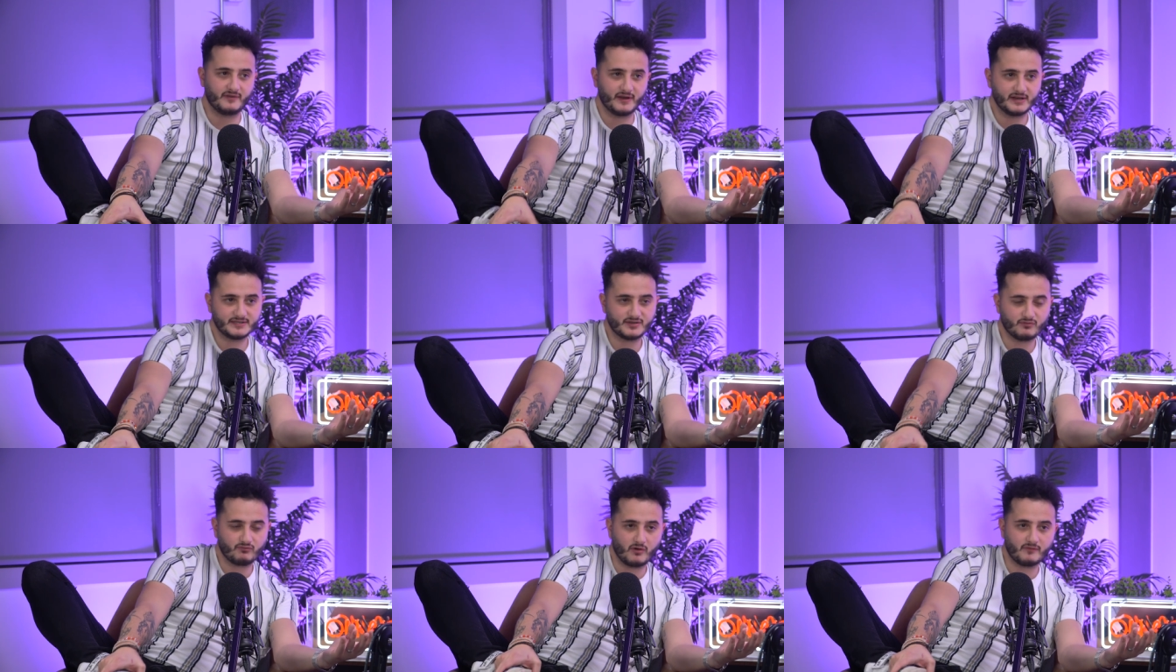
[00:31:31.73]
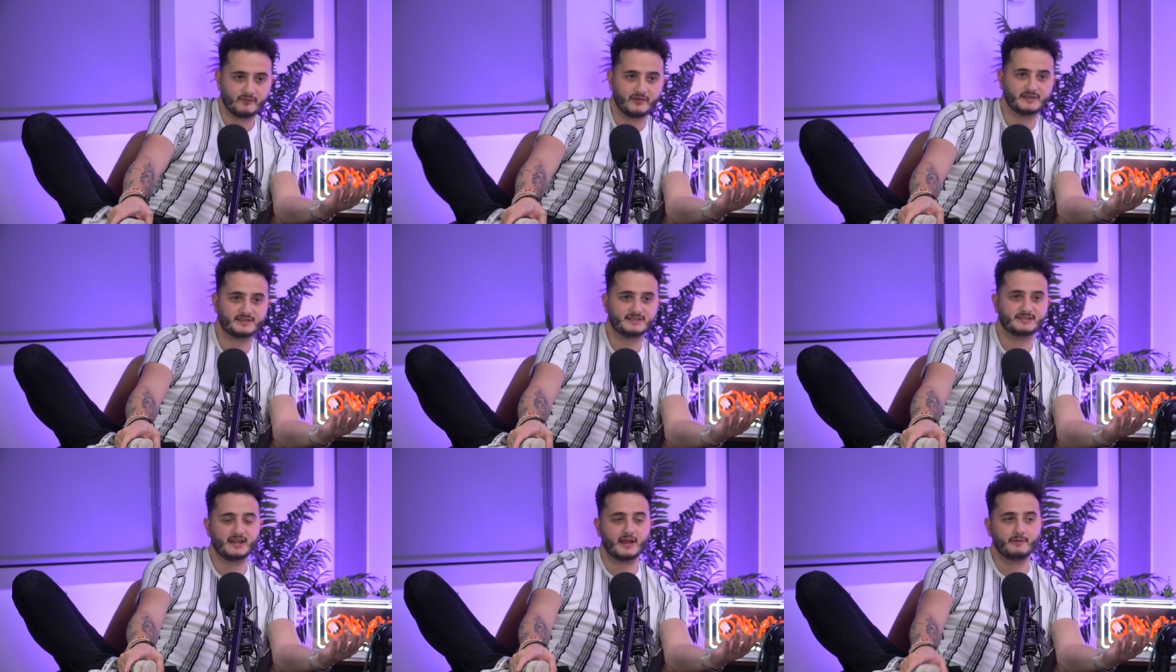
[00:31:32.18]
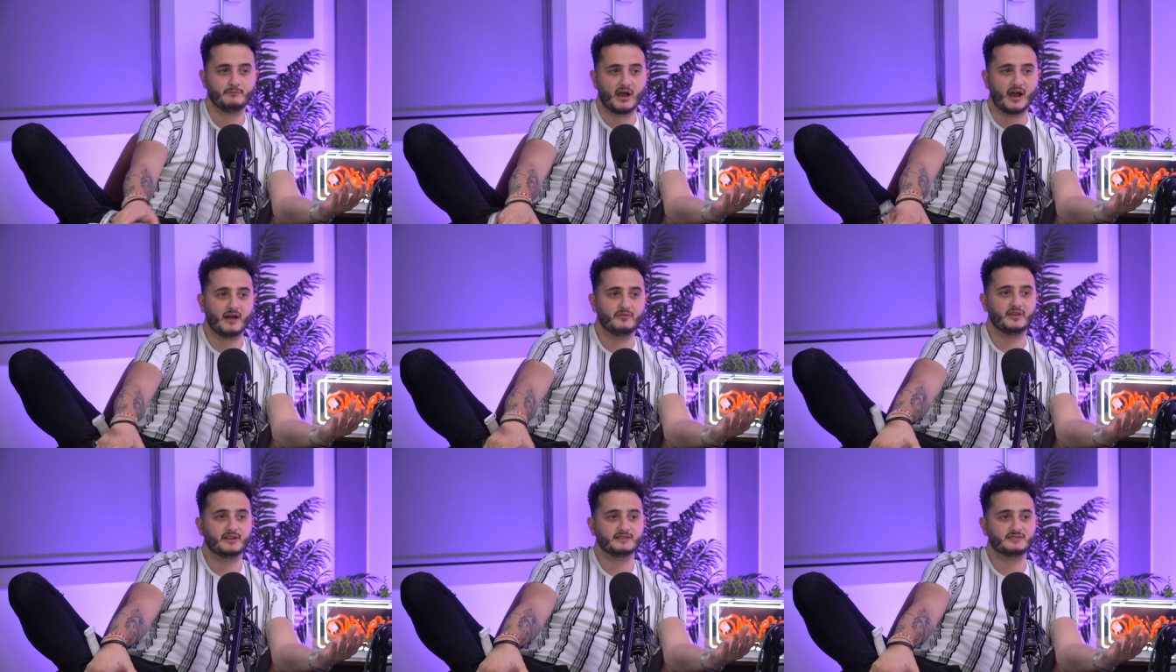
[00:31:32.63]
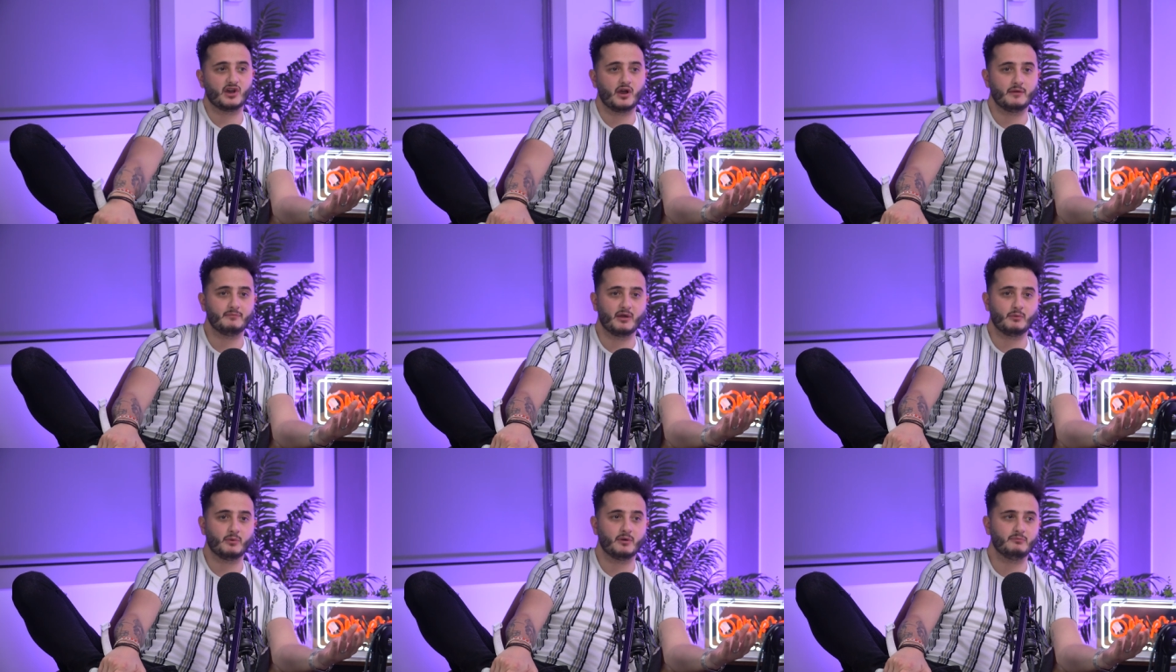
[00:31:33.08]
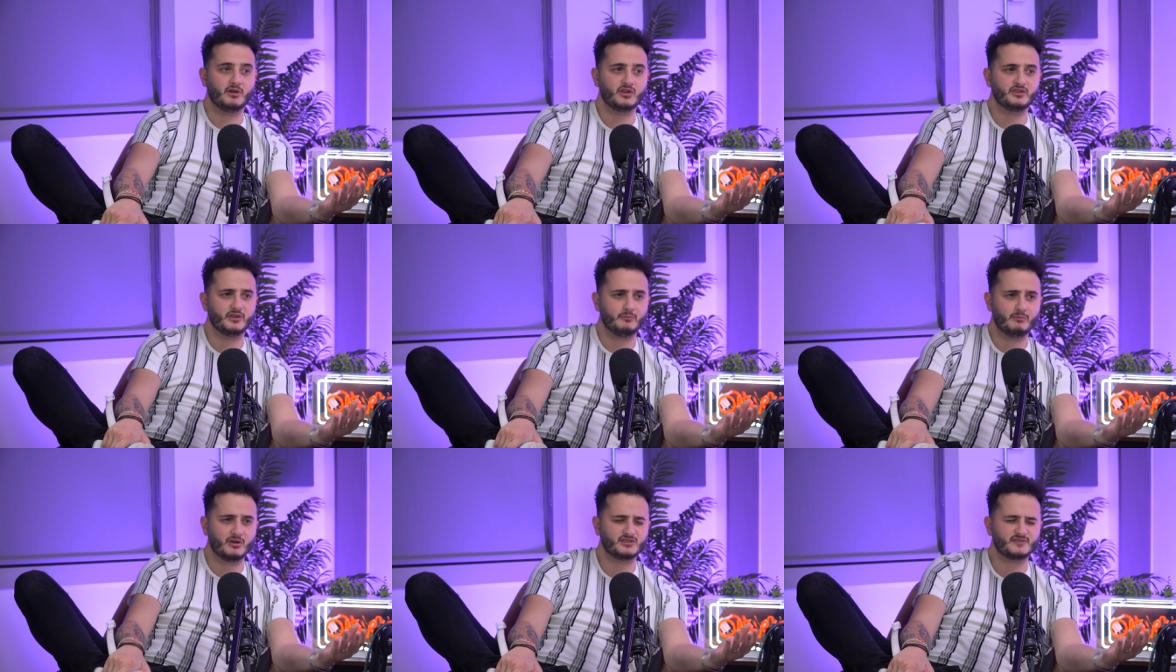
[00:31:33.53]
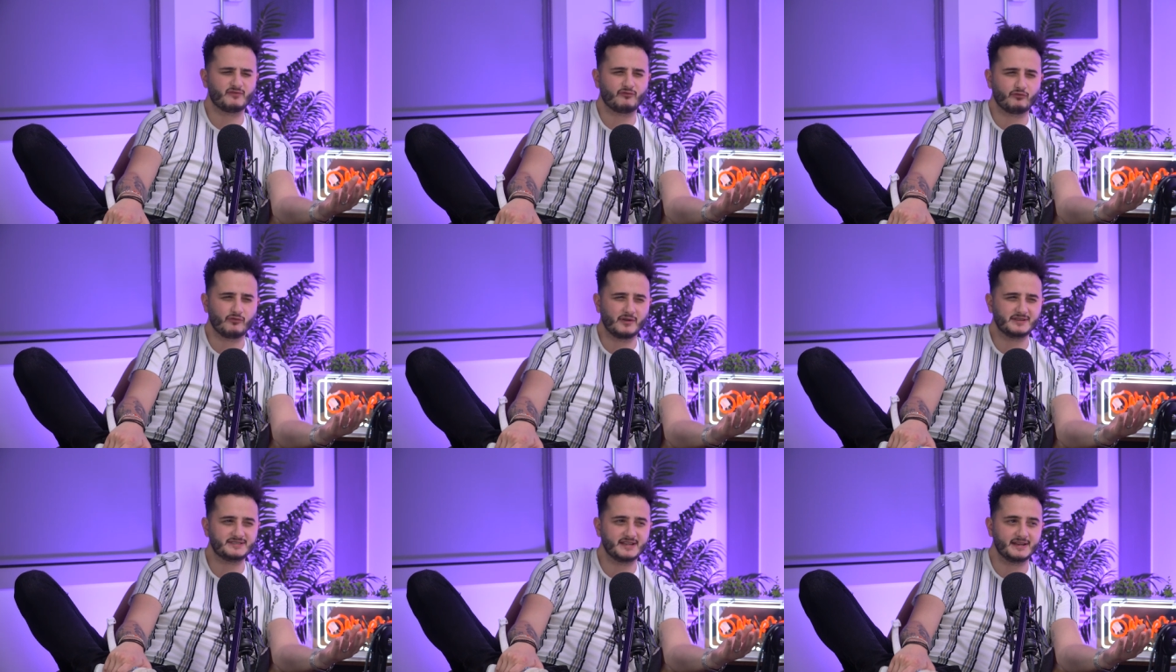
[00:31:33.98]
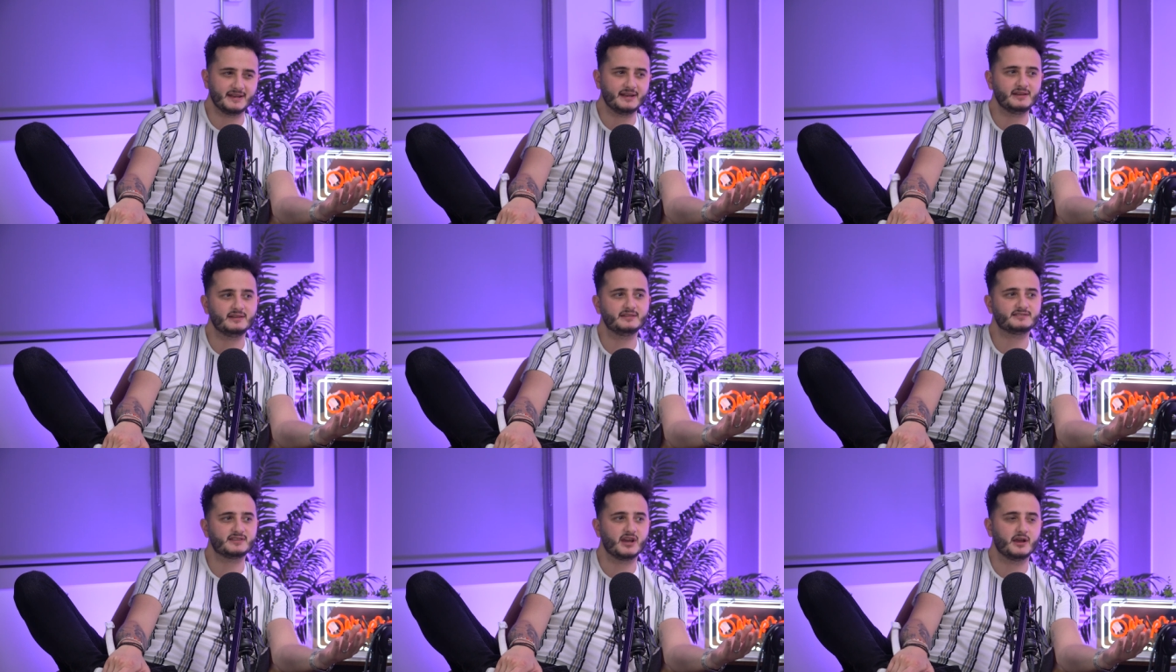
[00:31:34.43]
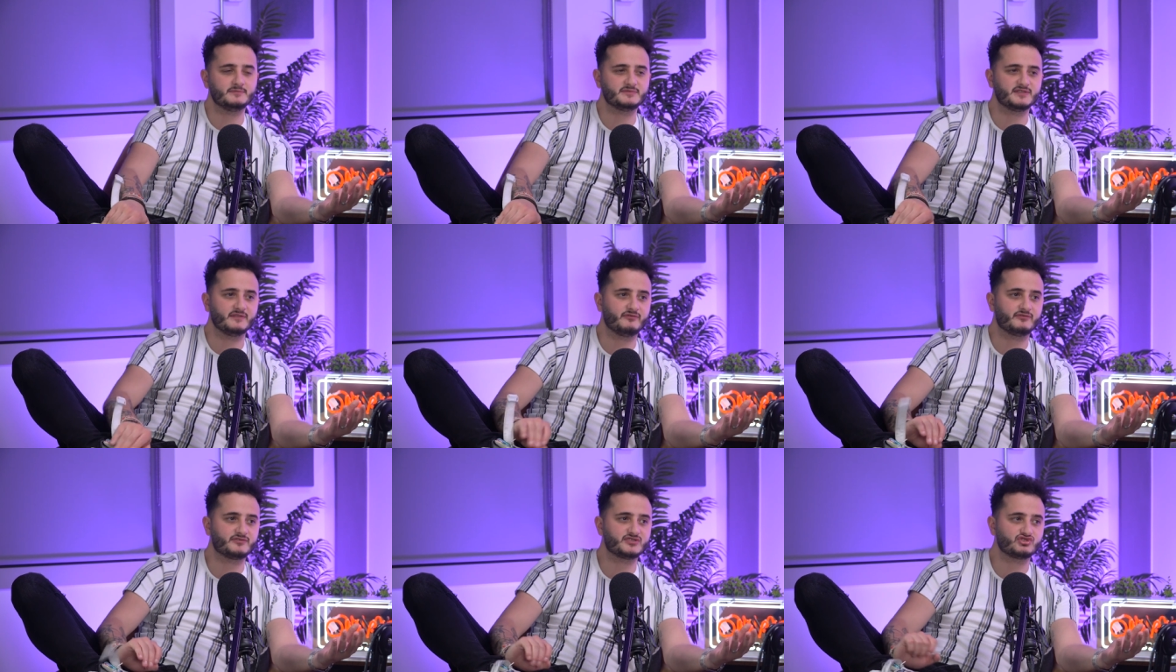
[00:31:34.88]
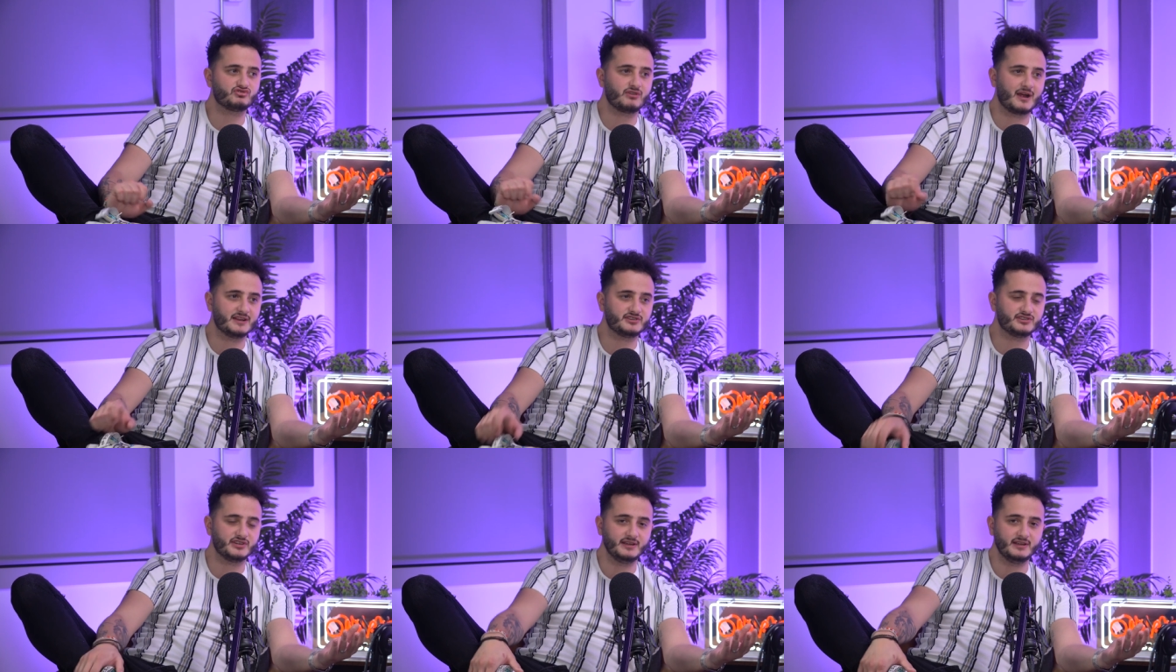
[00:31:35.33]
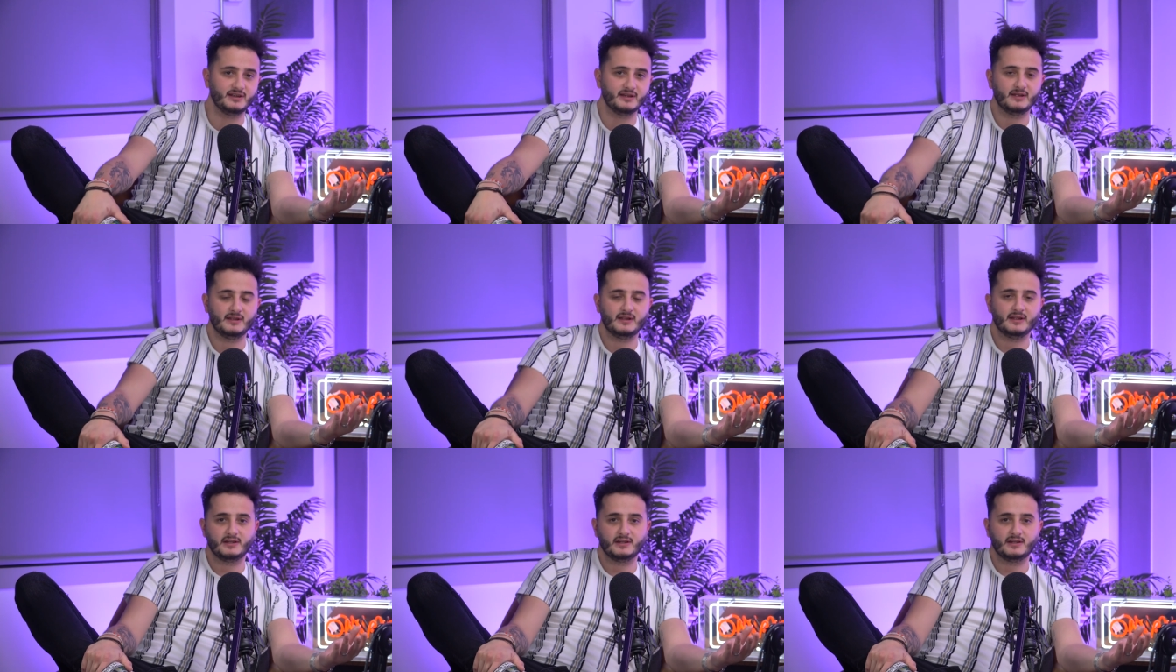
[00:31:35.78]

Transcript: I think it's the wrong thing to say, but at that time they were mo the most threatening in terms of strategy.